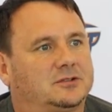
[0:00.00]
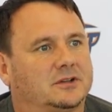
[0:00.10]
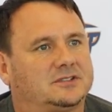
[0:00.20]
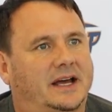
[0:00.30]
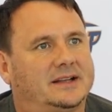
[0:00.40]

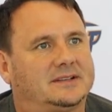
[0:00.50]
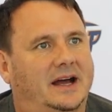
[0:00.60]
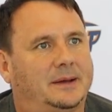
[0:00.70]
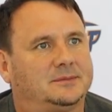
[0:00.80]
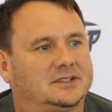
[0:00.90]
So exciting
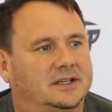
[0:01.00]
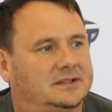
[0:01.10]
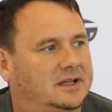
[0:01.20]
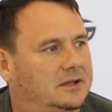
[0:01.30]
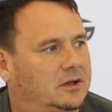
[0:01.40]
times
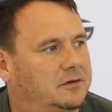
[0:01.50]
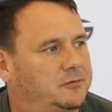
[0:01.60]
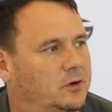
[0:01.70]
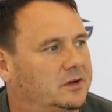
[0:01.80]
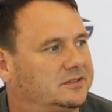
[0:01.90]
and
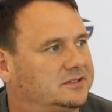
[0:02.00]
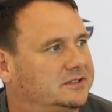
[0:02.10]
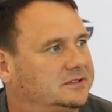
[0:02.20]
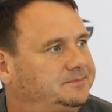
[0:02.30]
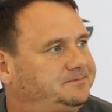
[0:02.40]
looking forward to the
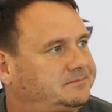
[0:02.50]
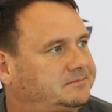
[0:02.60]
season.